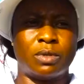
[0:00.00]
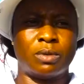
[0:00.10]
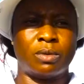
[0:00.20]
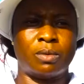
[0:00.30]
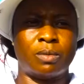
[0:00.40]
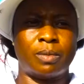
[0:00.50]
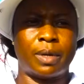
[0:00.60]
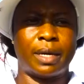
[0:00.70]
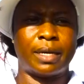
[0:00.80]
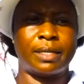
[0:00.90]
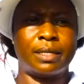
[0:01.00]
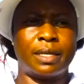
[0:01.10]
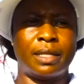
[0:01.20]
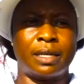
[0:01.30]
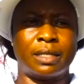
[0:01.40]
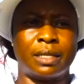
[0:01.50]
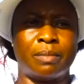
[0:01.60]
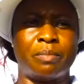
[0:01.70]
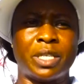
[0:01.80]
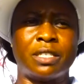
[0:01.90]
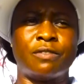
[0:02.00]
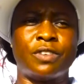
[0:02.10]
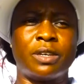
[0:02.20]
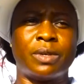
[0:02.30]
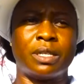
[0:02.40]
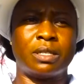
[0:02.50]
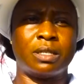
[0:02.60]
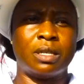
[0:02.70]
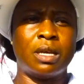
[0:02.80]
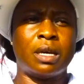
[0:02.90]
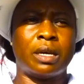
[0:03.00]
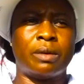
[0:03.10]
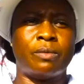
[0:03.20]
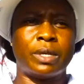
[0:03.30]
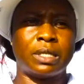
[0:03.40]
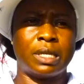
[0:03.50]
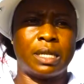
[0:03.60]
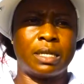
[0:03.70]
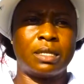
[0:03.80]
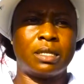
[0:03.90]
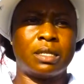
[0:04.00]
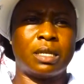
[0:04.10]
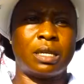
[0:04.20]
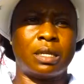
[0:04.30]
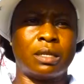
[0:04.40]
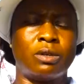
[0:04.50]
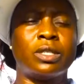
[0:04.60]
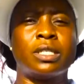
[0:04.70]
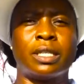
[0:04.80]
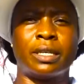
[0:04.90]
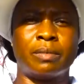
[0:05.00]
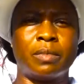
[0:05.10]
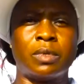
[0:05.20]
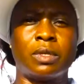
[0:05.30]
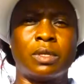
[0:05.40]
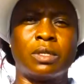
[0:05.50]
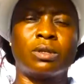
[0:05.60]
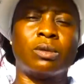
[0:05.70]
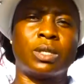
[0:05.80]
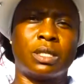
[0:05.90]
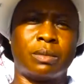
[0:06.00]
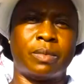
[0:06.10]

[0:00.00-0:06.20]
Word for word: So I say that um, perseverance and resilience and God's time is always the